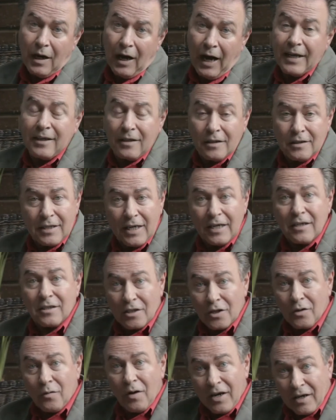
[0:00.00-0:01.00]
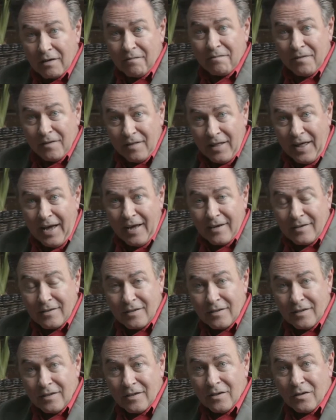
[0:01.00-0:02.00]
I can take the credit for that,
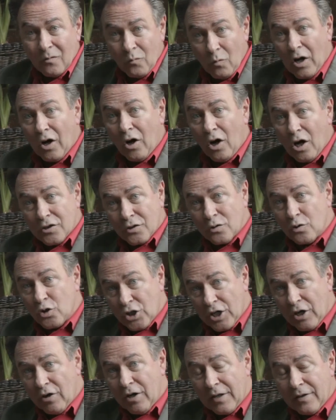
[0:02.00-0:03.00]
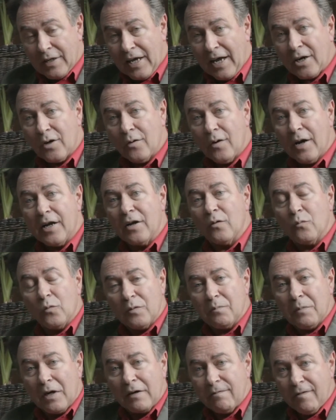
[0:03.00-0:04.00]
while also sharing that credit
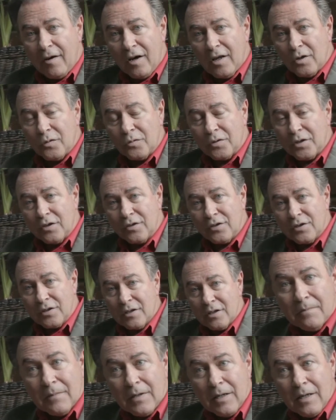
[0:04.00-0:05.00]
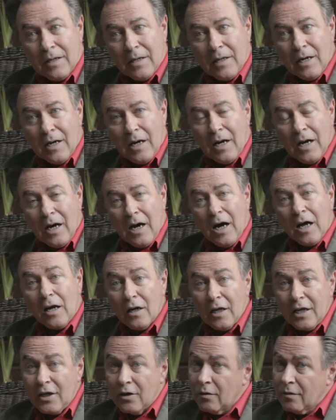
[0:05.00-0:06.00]
with my followers.
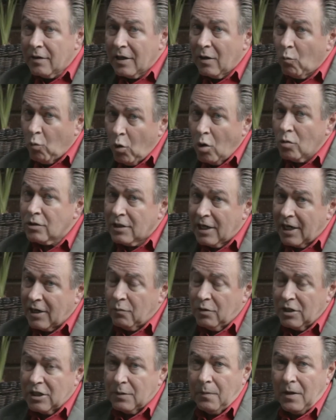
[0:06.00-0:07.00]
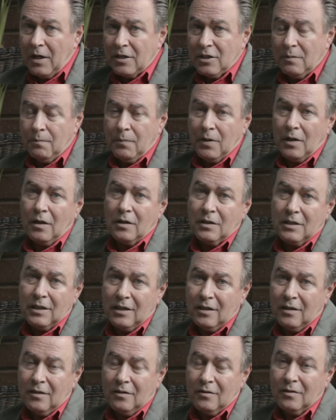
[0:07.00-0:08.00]
A leader that won't take
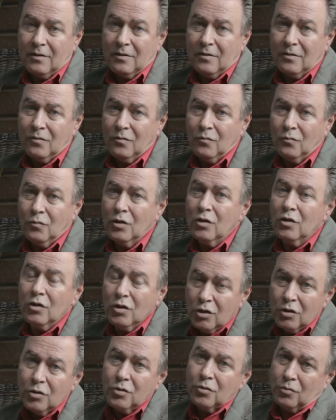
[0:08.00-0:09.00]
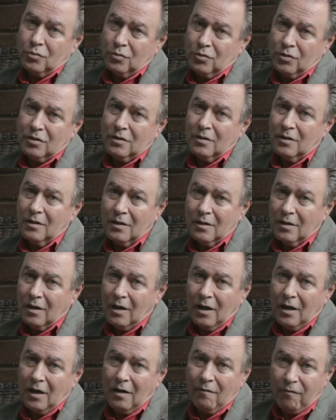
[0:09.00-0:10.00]
responsibility will lose
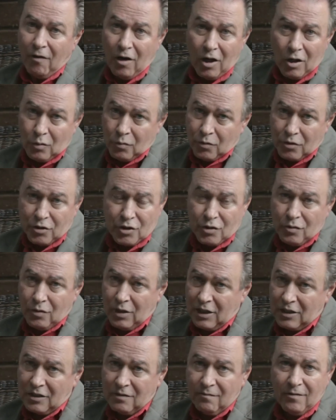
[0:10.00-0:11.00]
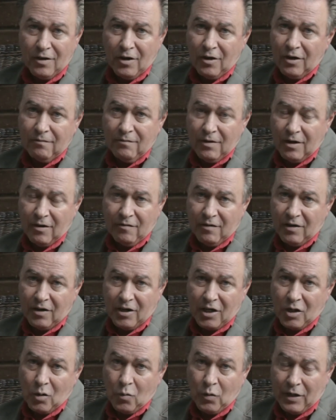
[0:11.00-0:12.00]
a follower's trust very, very,
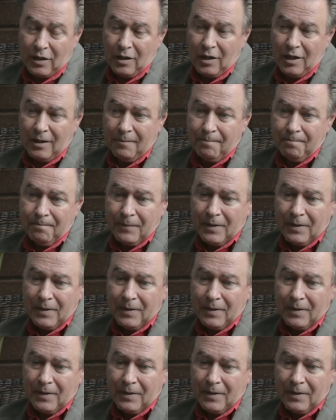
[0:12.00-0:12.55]
very quickly.